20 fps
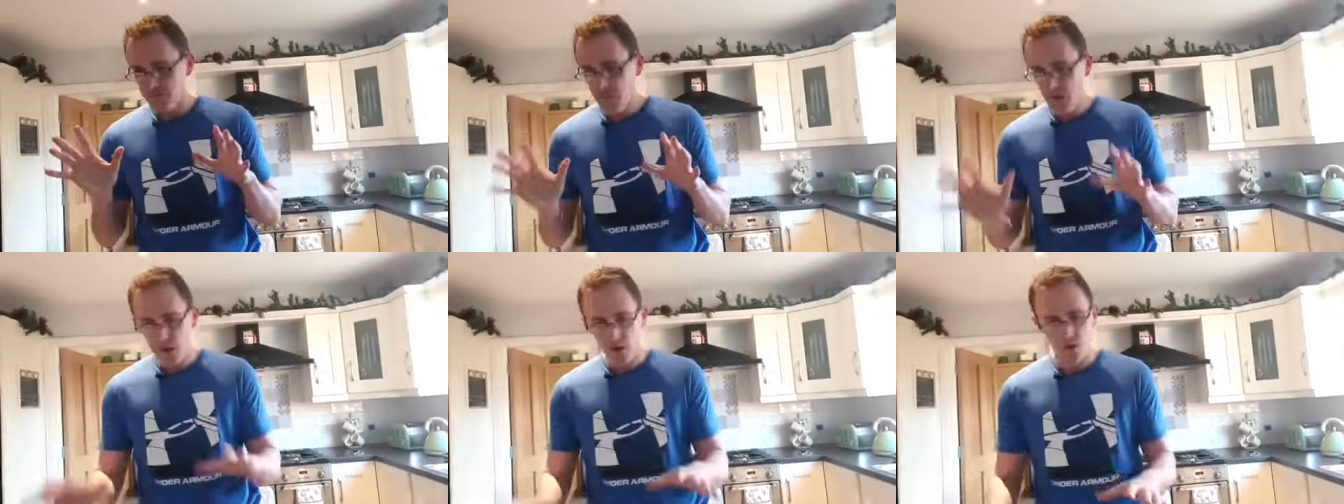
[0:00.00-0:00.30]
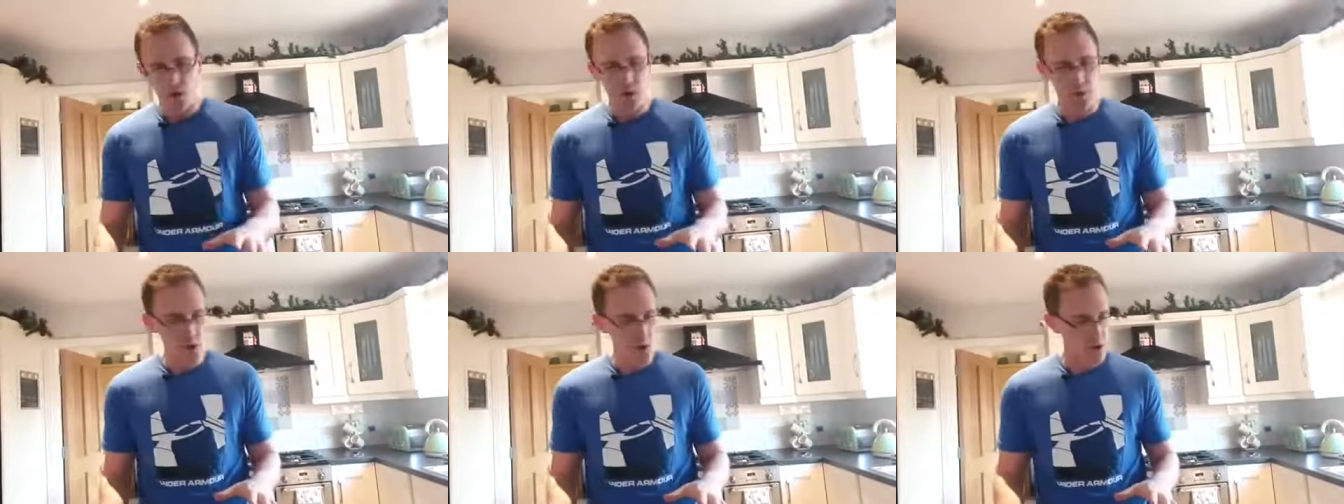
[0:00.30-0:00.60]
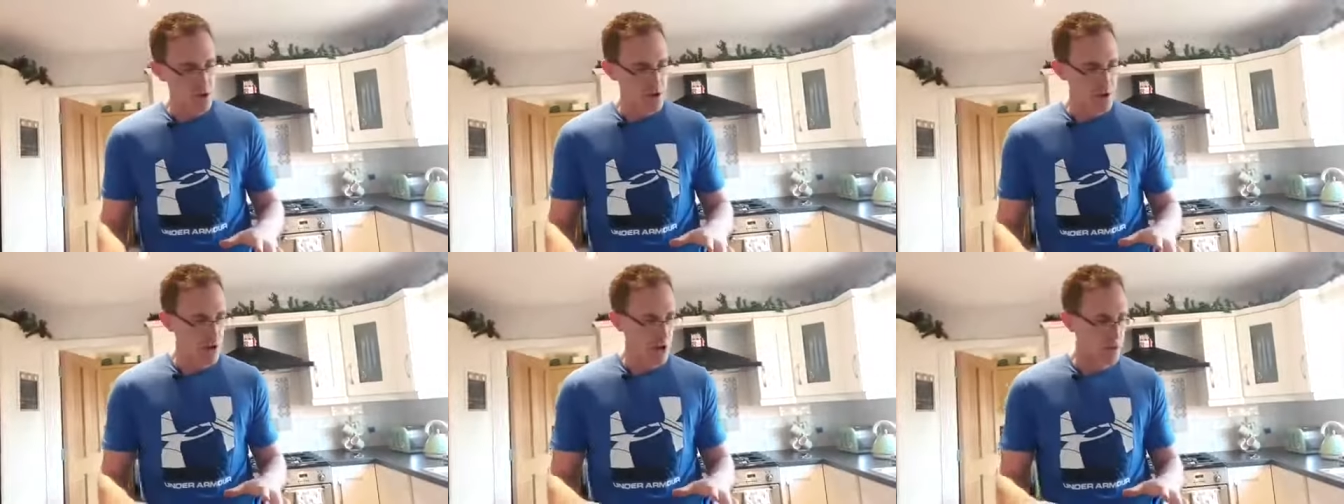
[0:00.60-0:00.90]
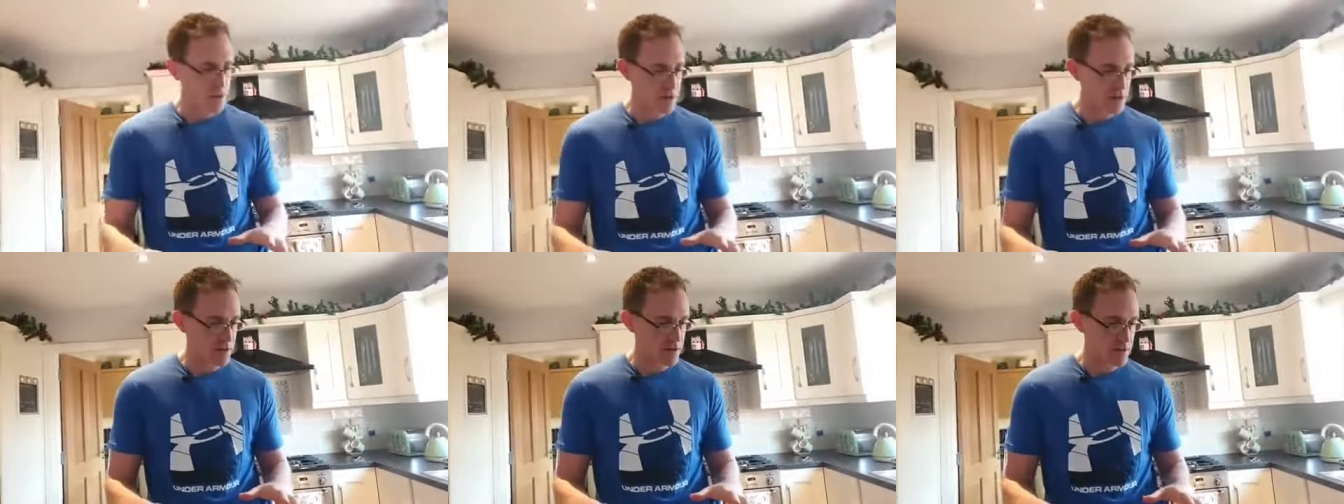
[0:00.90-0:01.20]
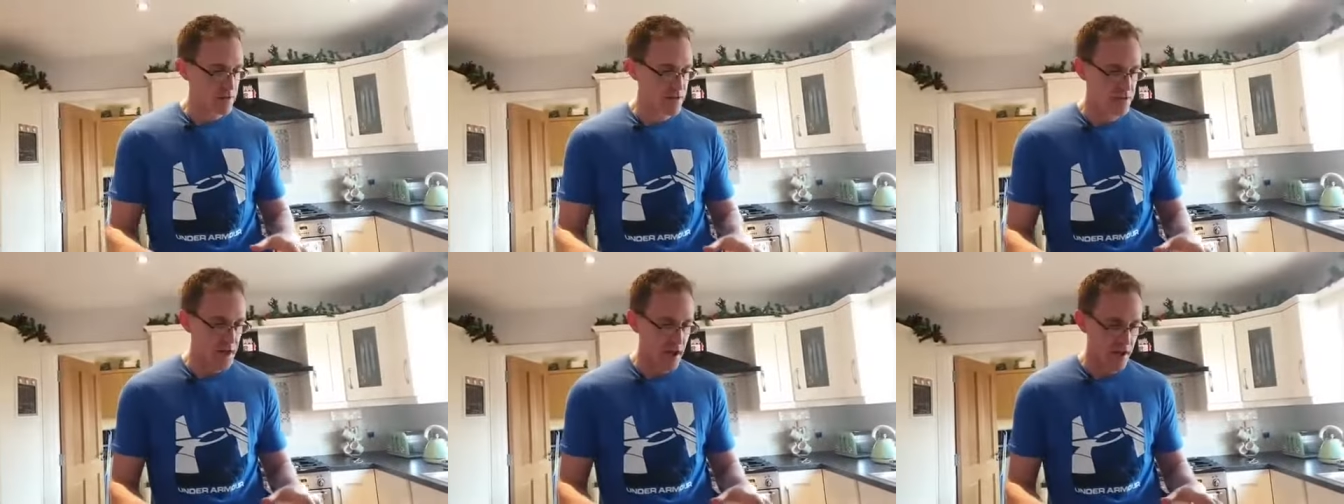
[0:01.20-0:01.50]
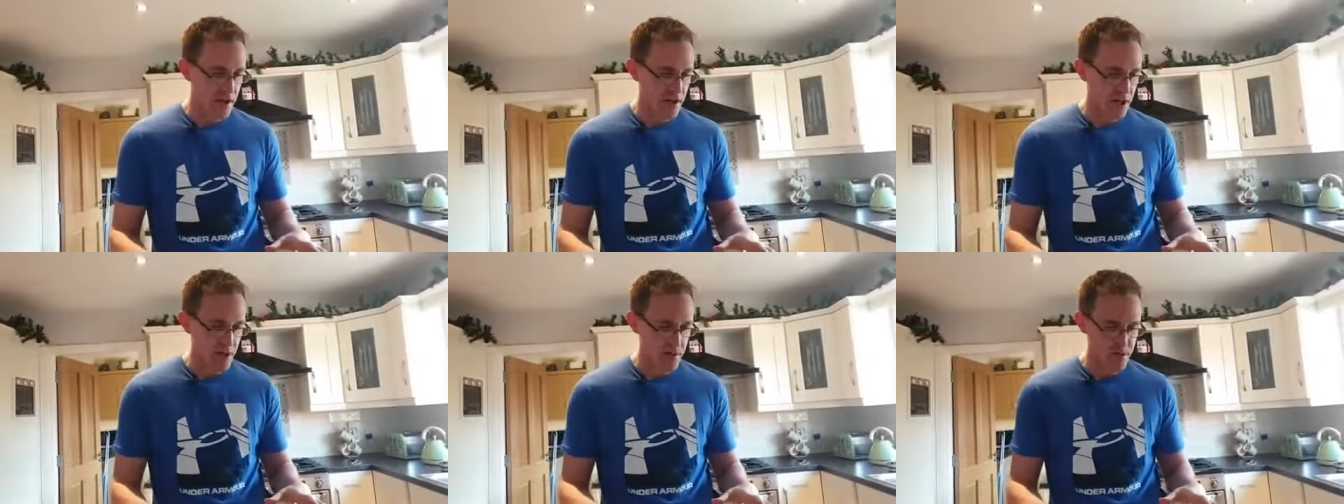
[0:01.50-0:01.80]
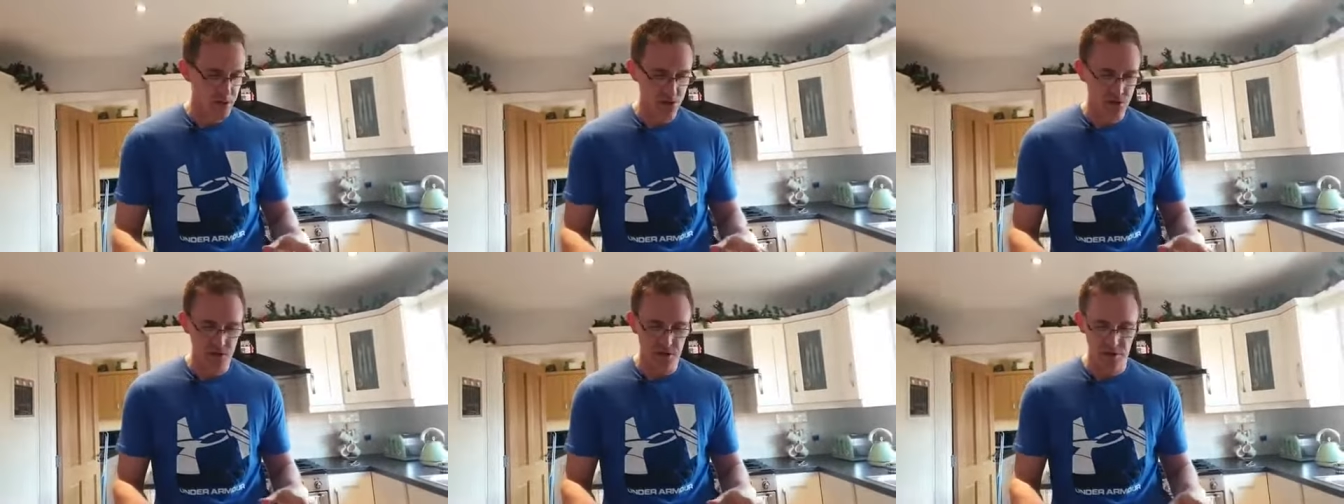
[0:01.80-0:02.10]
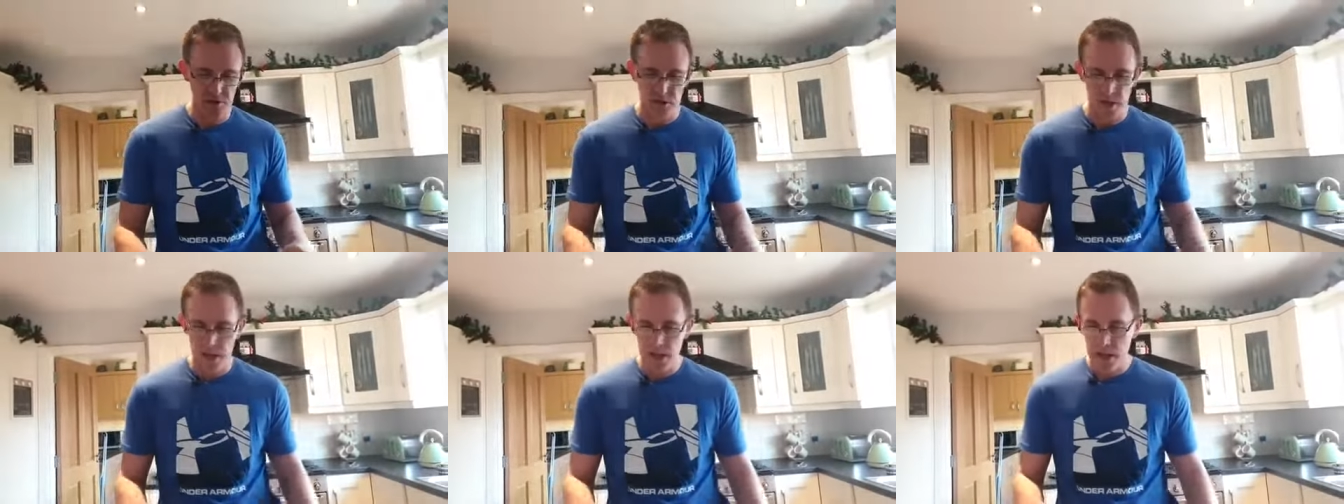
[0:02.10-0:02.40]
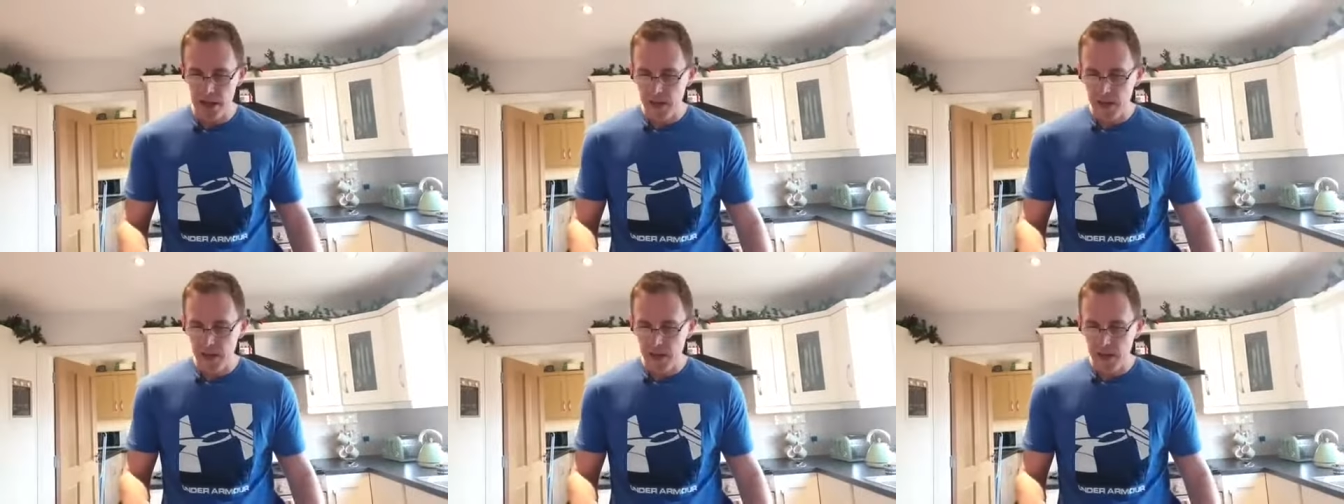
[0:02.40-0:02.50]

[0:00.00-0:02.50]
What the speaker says: I'm going to be looking at a couple of different snack options.